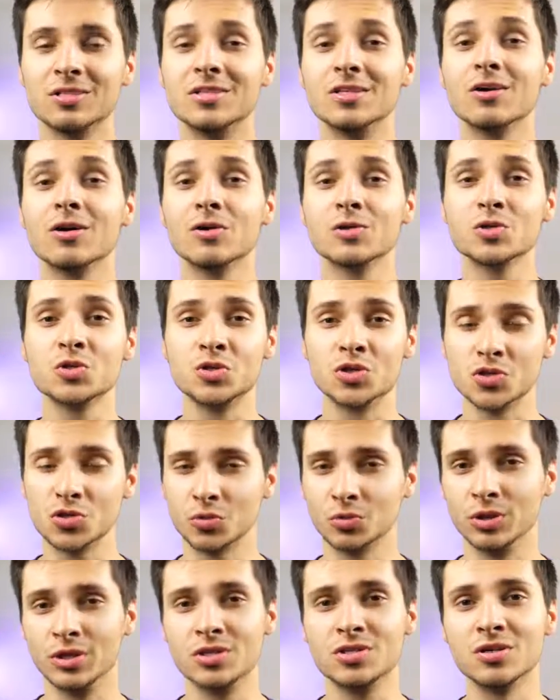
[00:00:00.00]
did also
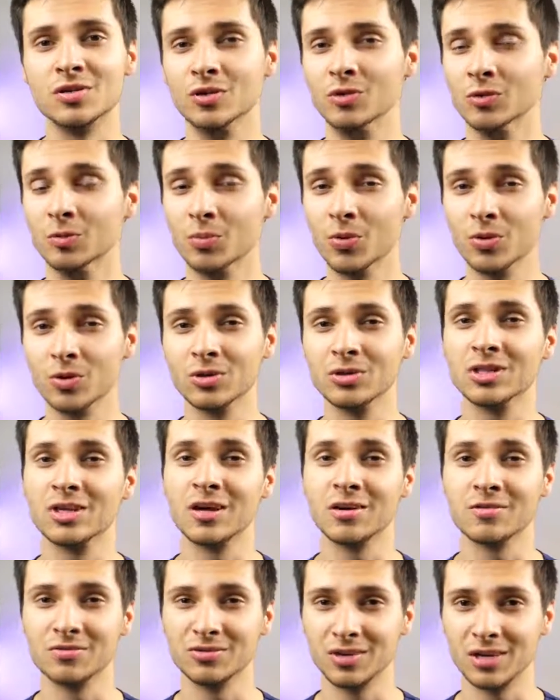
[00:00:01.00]
just release a new report on the
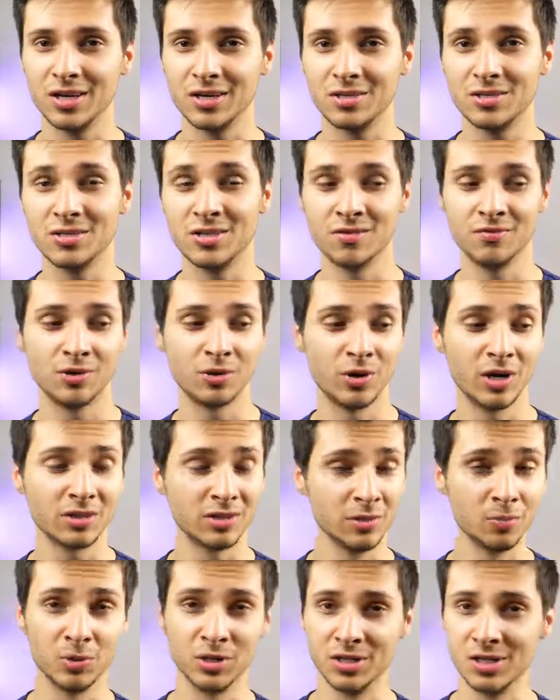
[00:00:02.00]
iPhone 8. They've
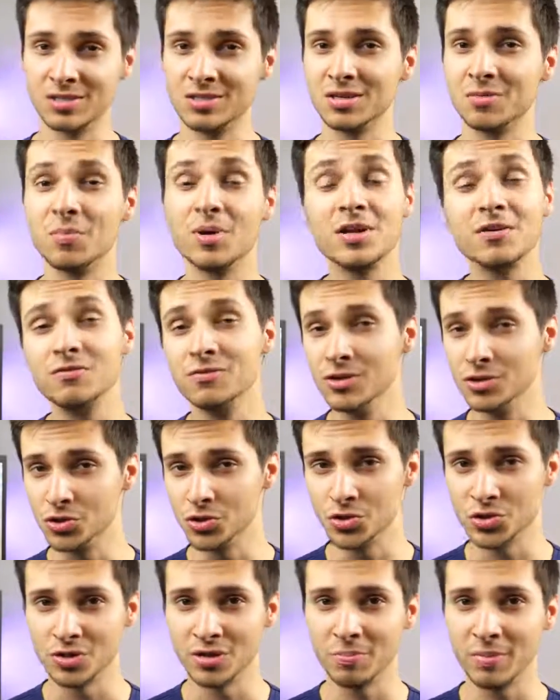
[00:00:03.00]
correctly predicted many
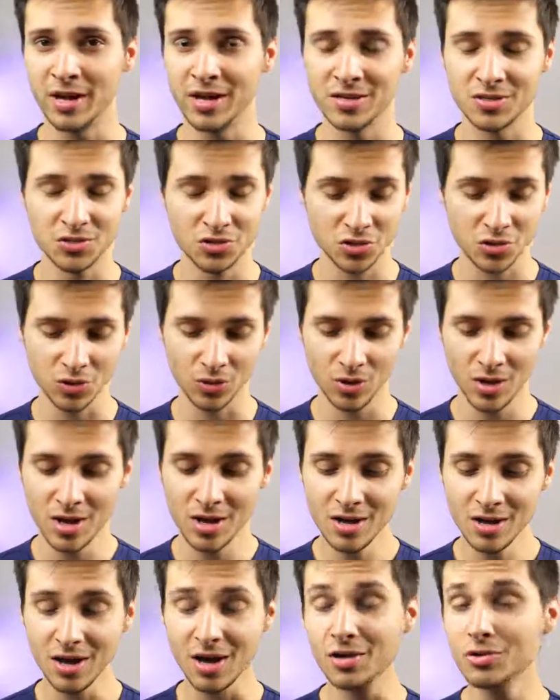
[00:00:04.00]
features in the past, so
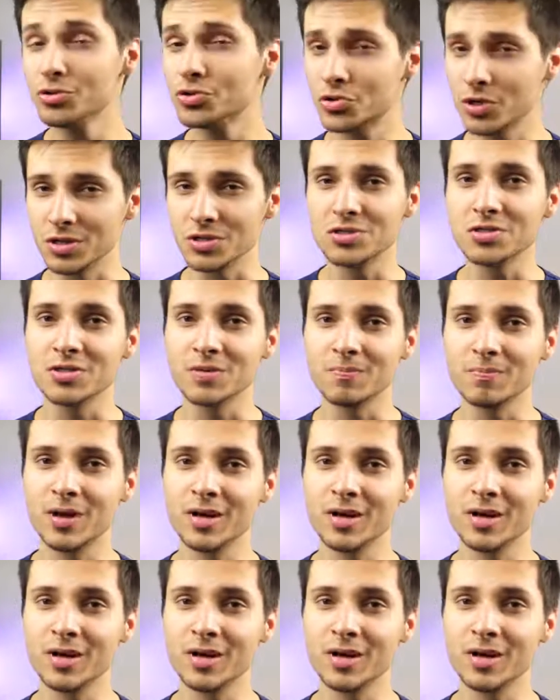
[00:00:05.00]
I do trust them.